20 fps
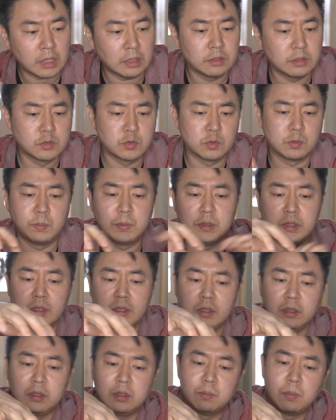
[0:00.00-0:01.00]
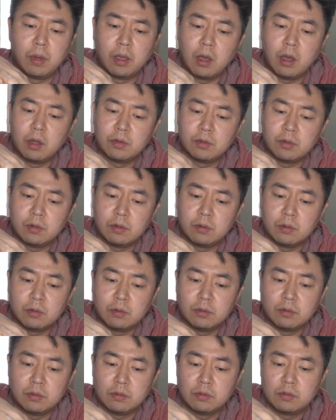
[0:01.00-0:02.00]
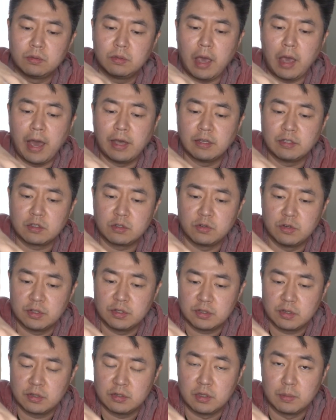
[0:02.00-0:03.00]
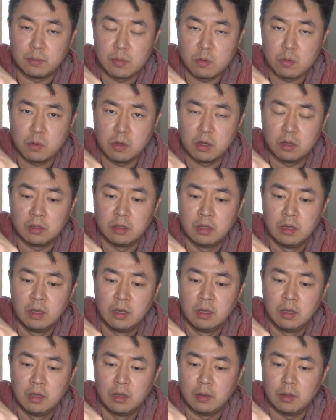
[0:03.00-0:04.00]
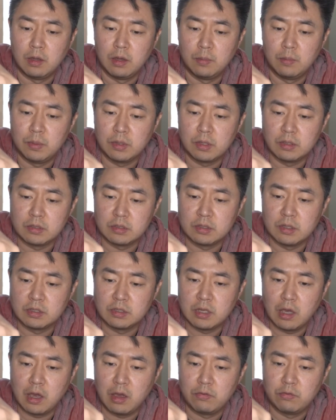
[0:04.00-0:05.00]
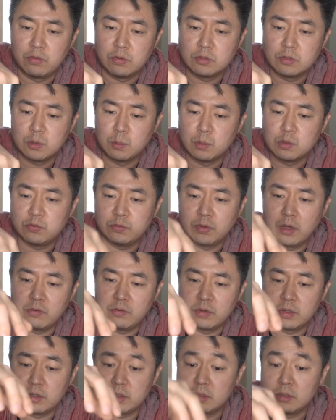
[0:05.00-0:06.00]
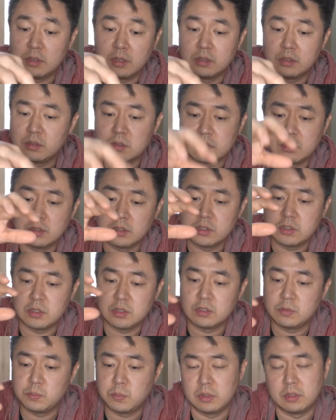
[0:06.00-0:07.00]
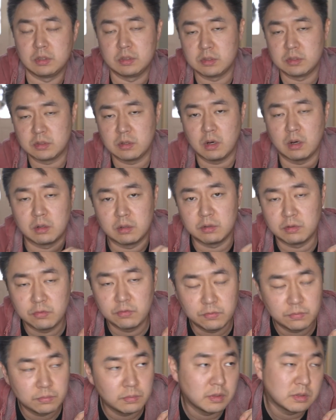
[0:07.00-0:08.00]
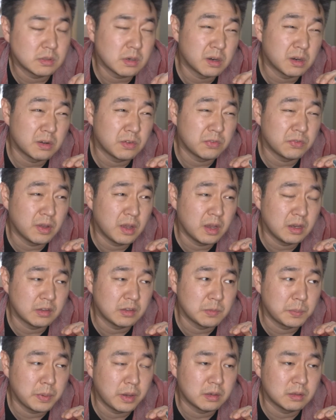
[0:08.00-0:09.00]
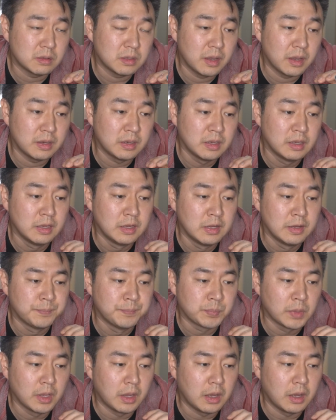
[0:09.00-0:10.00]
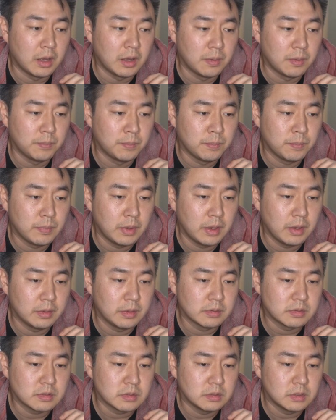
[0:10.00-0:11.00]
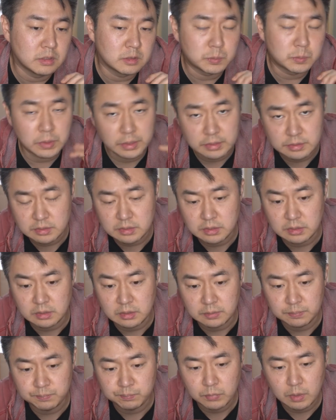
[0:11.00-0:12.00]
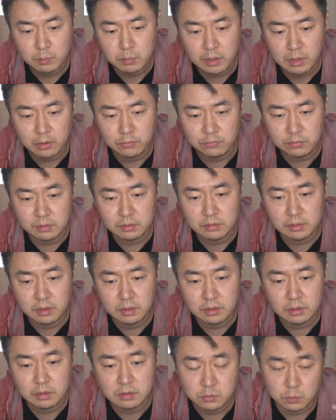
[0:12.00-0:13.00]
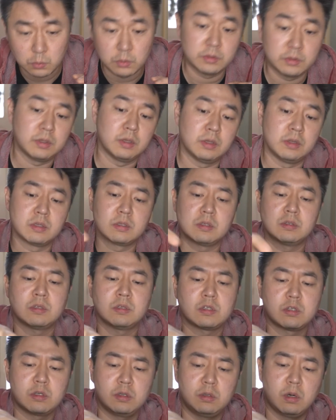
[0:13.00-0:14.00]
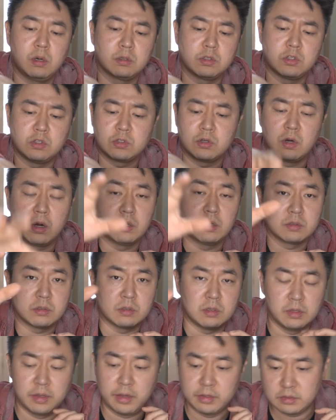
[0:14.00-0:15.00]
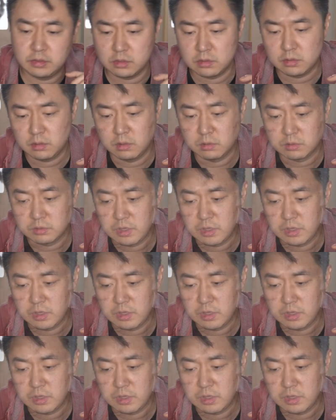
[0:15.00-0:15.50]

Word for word: This would be my other asterisk number one uh, because it does have so much flavor. It's, it's delicious, but it's just hard to it's hard to find at the bottom line, um, and it's a little pricey but I feel like it's worth it. And is such a large jar; it's going to last such a long